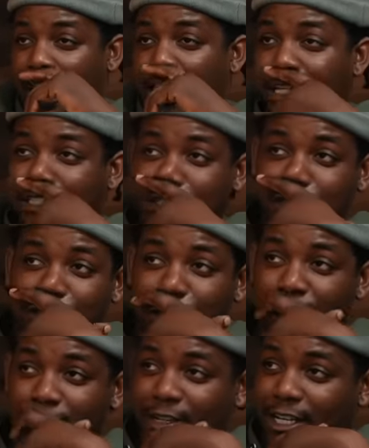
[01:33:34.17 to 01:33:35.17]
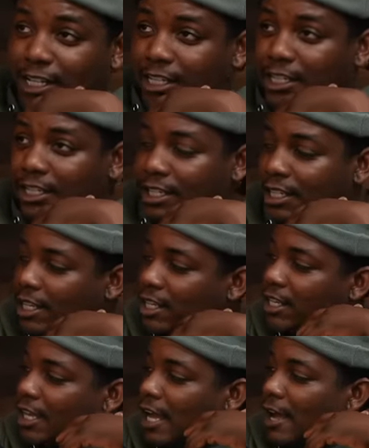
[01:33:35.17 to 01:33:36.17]
I linked this shorty, right? Yeah,
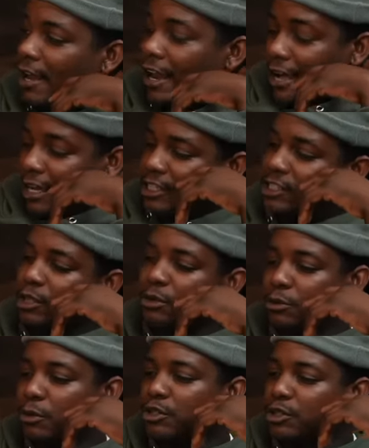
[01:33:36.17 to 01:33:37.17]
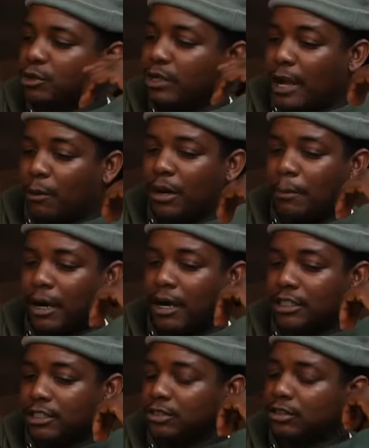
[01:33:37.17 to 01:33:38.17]
mm this uh-huh. like, shit she was, she was like one of
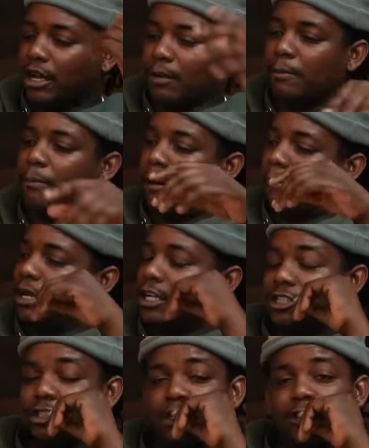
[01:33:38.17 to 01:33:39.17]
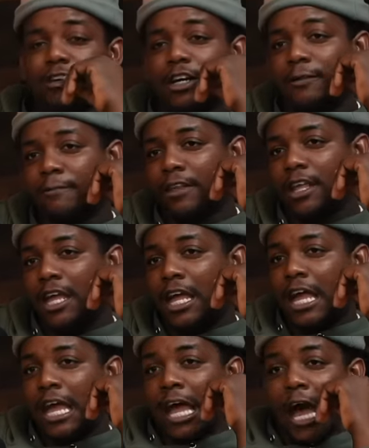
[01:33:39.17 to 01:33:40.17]
my, she was like my main John, right?
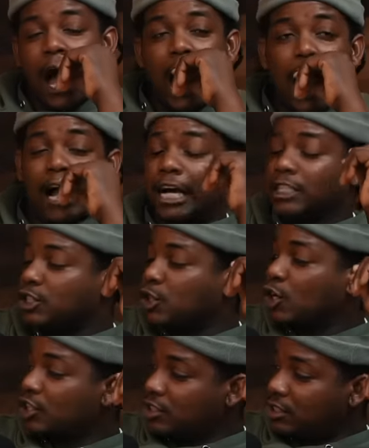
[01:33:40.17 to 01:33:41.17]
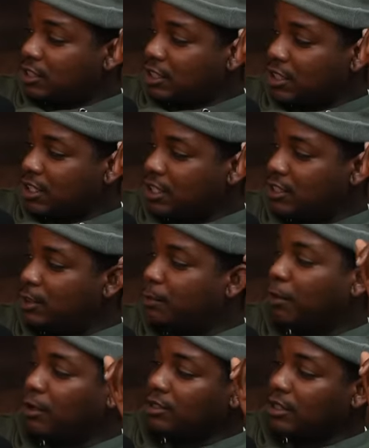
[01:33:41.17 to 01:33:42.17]
hmm I got sourced. She
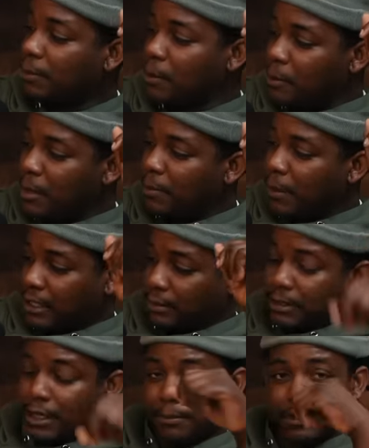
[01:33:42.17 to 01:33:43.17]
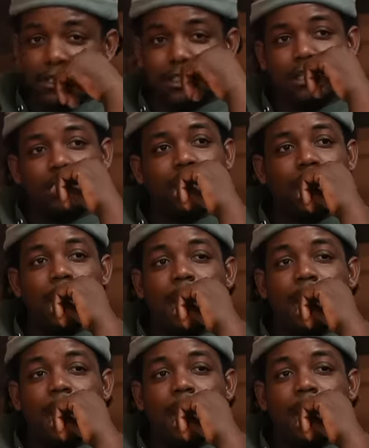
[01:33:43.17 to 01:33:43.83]
pulled up on me, picked me up and shit.